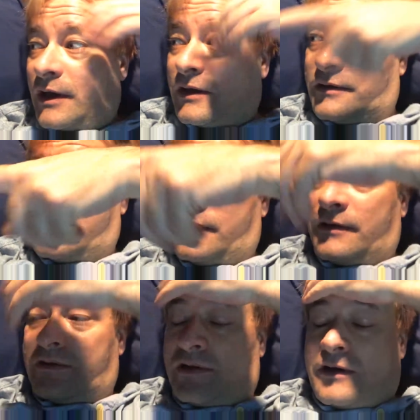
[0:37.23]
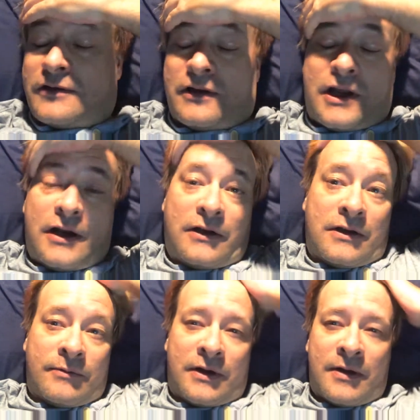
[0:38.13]
I can see there's light
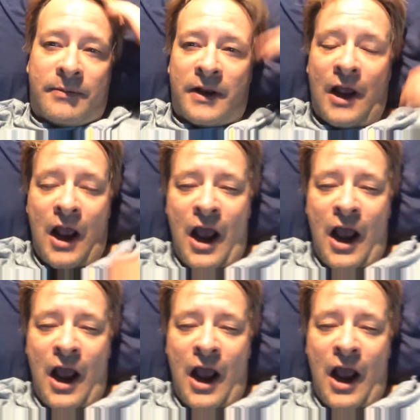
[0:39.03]
coming up and